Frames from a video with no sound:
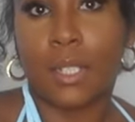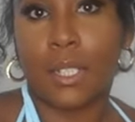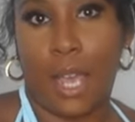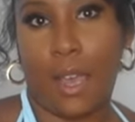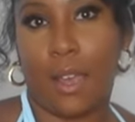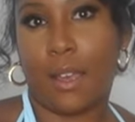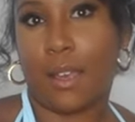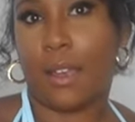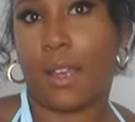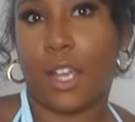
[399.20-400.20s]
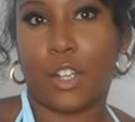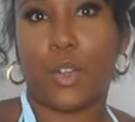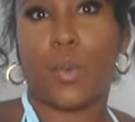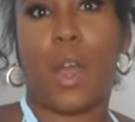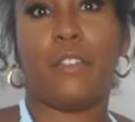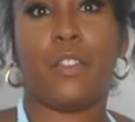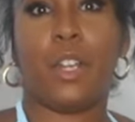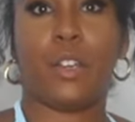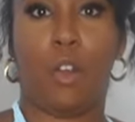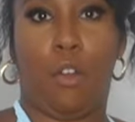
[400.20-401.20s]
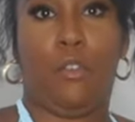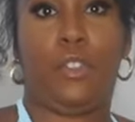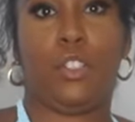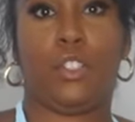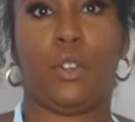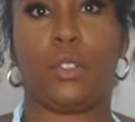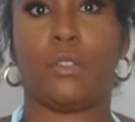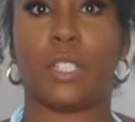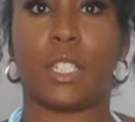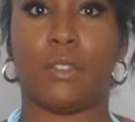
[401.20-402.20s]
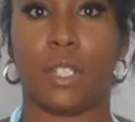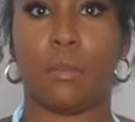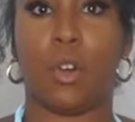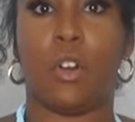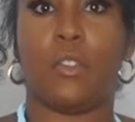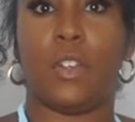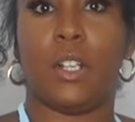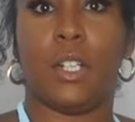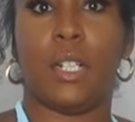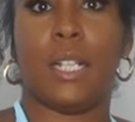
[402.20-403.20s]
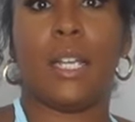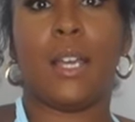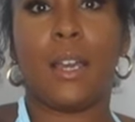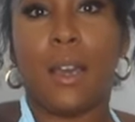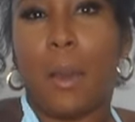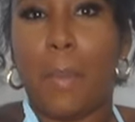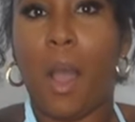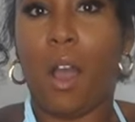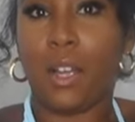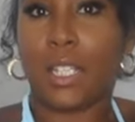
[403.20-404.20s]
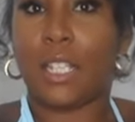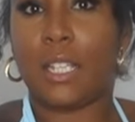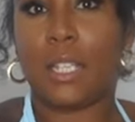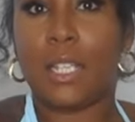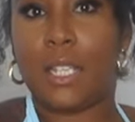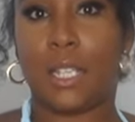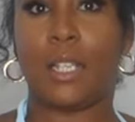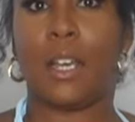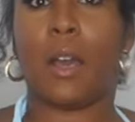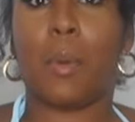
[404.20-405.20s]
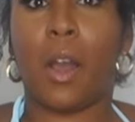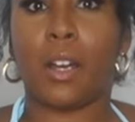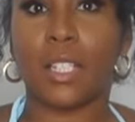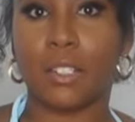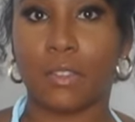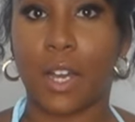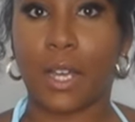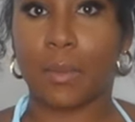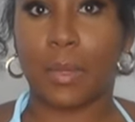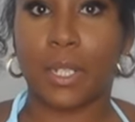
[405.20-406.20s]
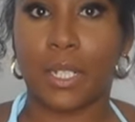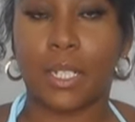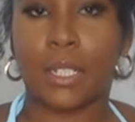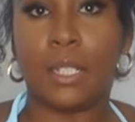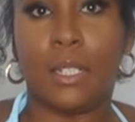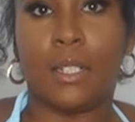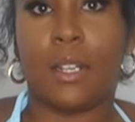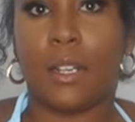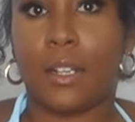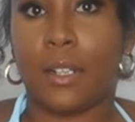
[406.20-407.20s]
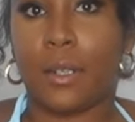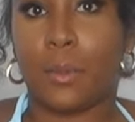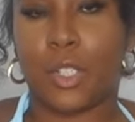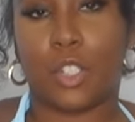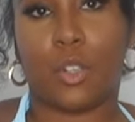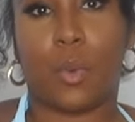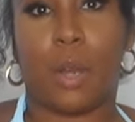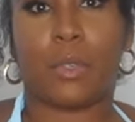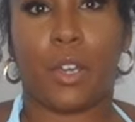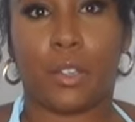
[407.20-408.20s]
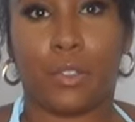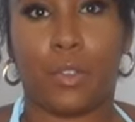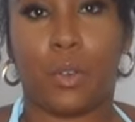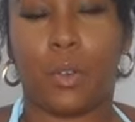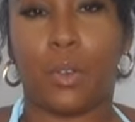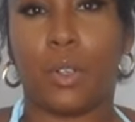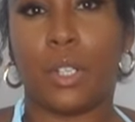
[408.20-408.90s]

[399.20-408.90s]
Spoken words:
I don't know why I feel like off the shoulder is giving more of a party vibe, which is not what I'm going for.